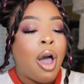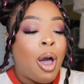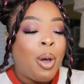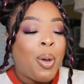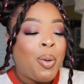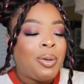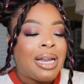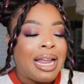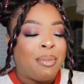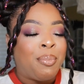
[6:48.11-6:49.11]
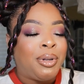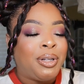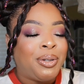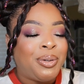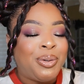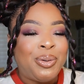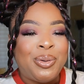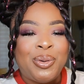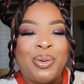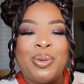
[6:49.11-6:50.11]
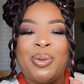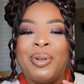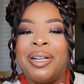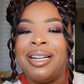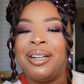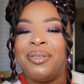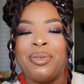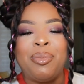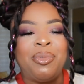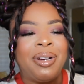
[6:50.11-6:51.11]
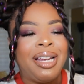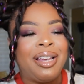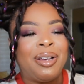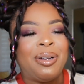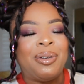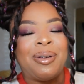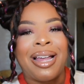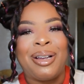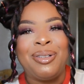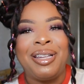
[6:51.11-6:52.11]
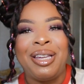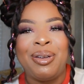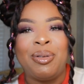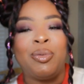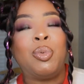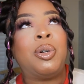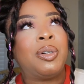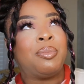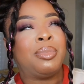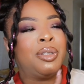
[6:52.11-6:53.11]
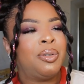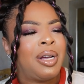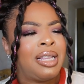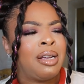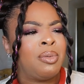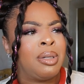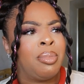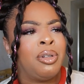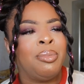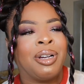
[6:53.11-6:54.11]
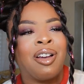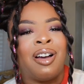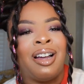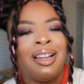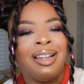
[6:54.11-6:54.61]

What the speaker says: Oh, like Blue from Rio. How cute. Well, Blue, I think, was a blue macaw.